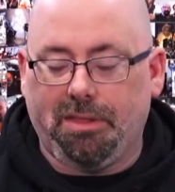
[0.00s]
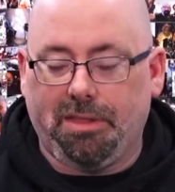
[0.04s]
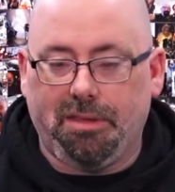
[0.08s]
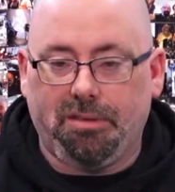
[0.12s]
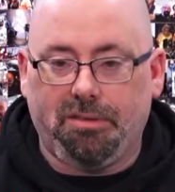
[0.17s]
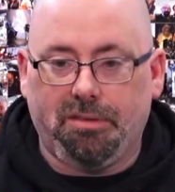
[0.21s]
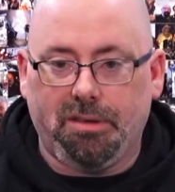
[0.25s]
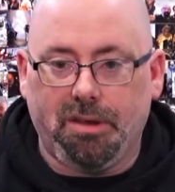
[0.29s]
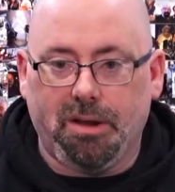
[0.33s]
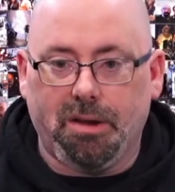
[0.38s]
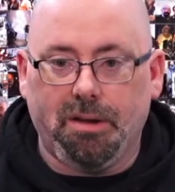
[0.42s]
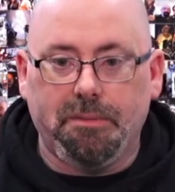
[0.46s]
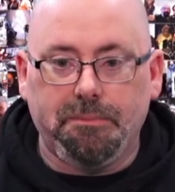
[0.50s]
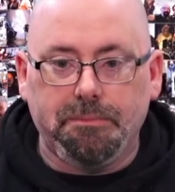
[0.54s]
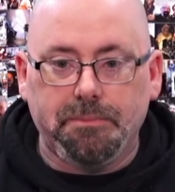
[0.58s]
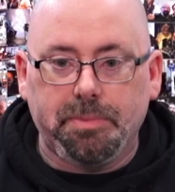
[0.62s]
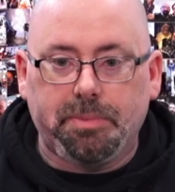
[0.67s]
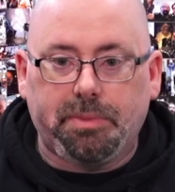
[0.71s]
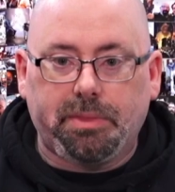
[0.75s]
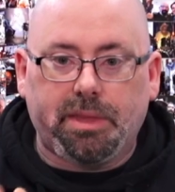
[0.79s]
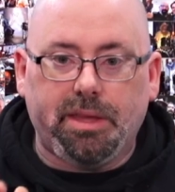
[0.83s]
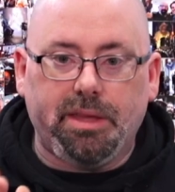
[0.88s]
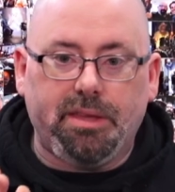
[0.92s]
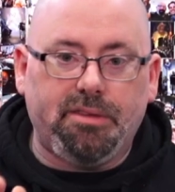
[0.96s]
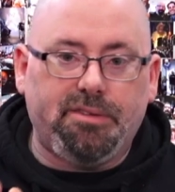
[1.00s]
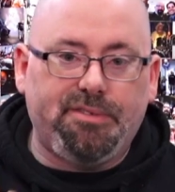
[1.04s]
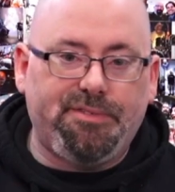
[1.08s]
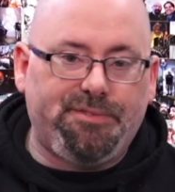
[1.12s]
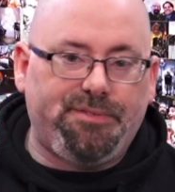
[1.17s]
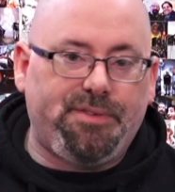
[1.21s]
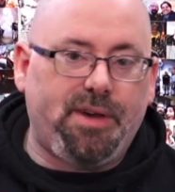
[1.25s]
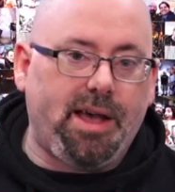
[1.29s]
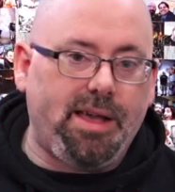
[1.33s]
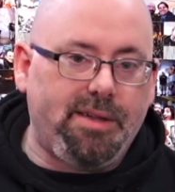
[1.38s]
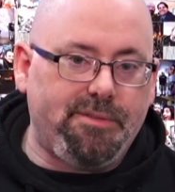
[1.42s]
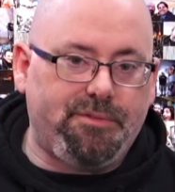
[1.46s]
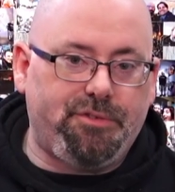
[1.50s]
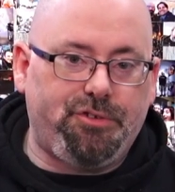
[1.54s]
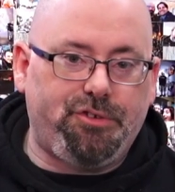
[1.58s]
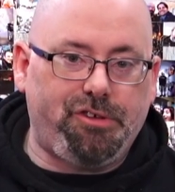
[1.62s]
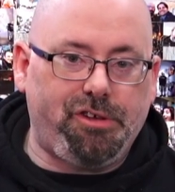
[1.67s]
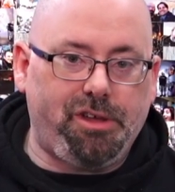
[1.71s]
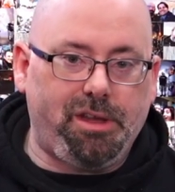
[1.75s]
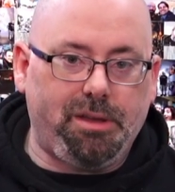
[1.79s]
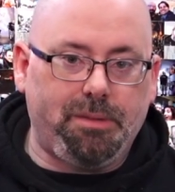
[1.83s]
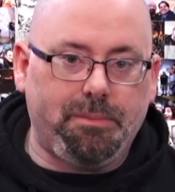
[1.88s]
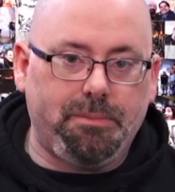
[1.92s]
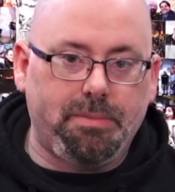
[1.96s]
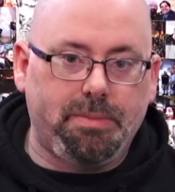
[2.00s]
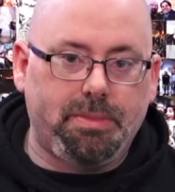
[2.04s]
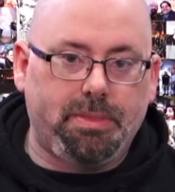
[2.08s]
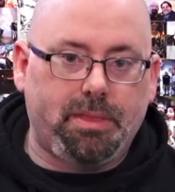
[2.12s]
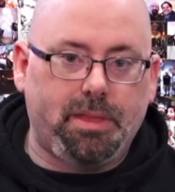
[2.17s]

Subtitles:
this year is 5G.